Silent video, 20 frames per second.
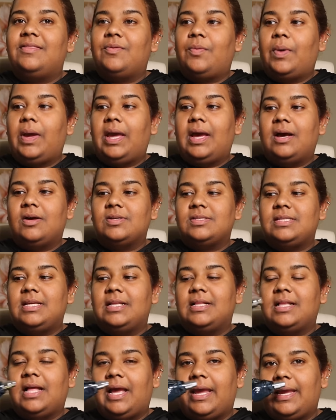the warehouse
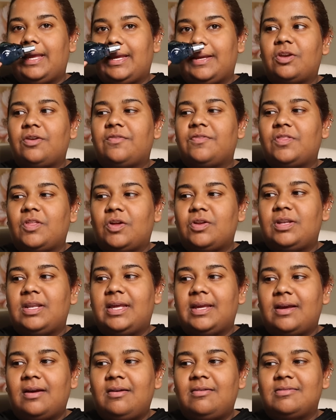sale i sort of thought
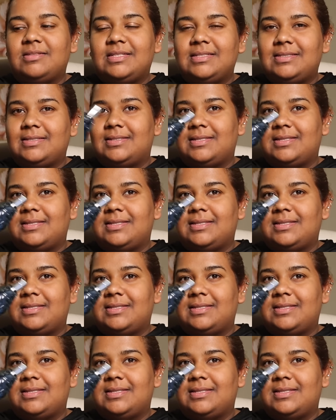like oh this